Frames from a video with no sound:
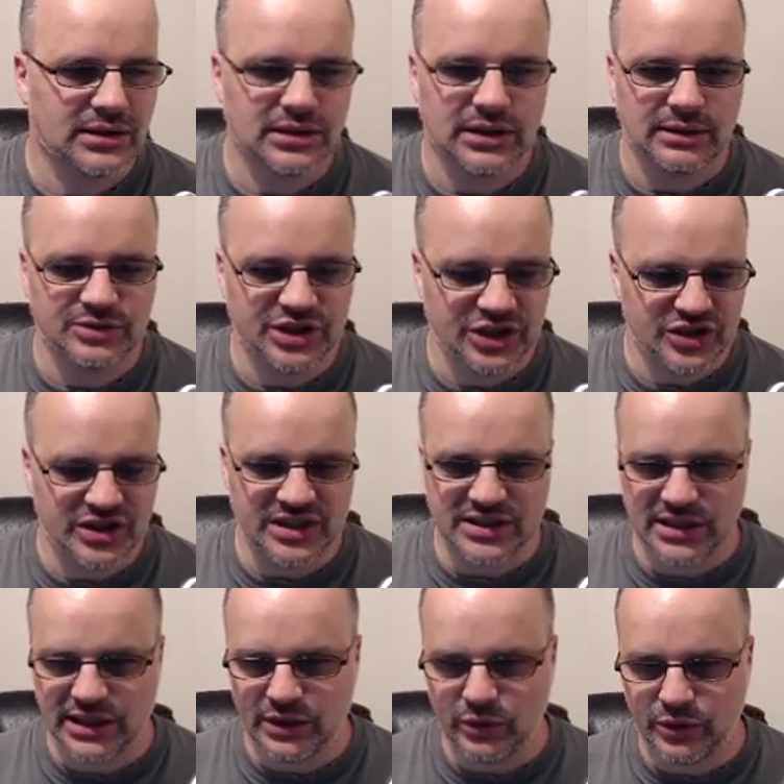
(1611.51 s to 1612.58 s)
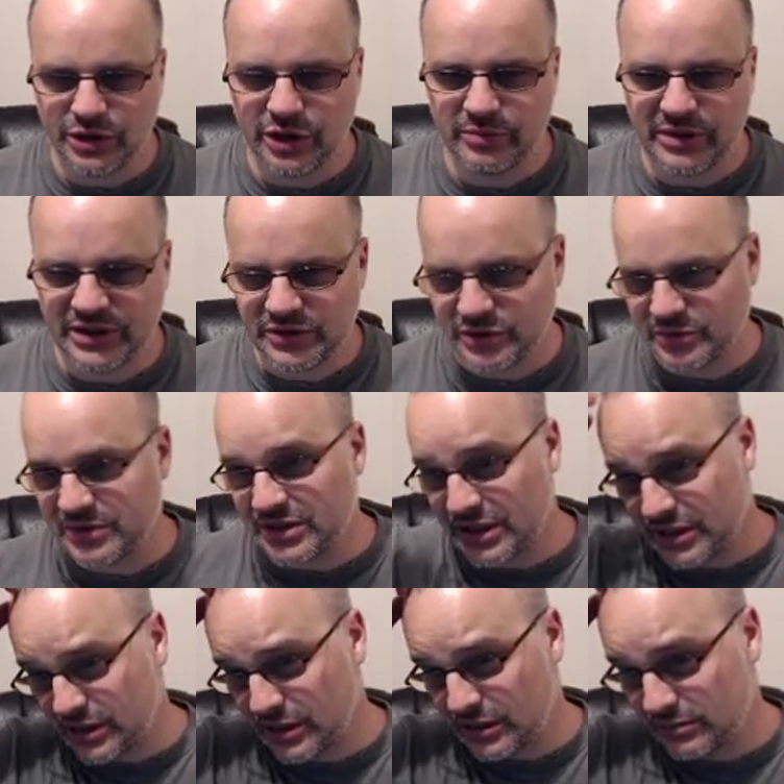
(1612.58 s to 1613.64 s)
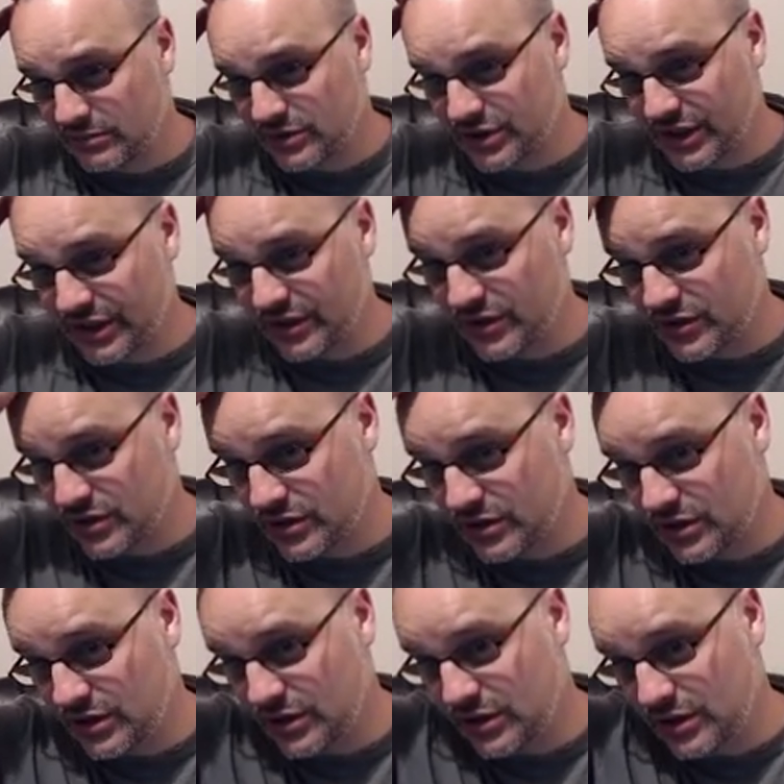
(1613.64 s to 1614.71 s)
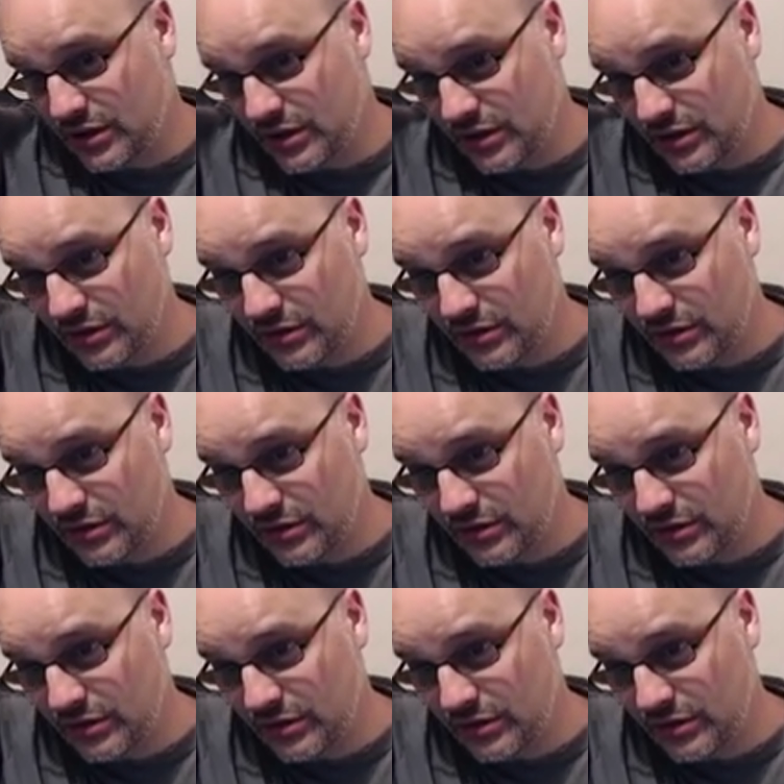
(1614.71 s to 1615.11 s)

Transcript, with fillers: I'm changing the entire audio bus, which means I can't change the